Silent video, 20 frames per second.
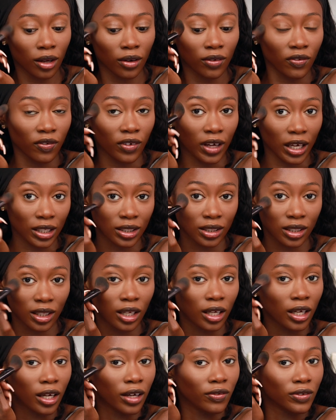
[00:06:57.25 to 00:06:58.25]

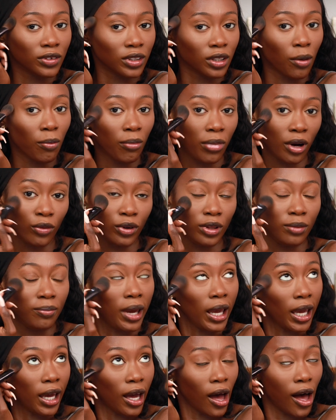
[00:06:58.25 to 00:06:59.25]
facelift, but with
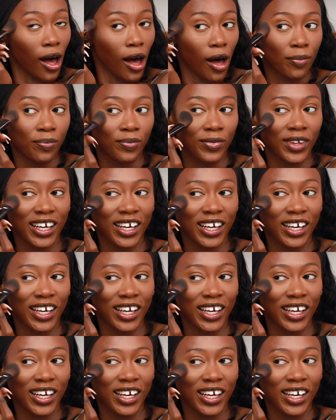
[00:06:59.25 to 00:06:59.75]
makeup.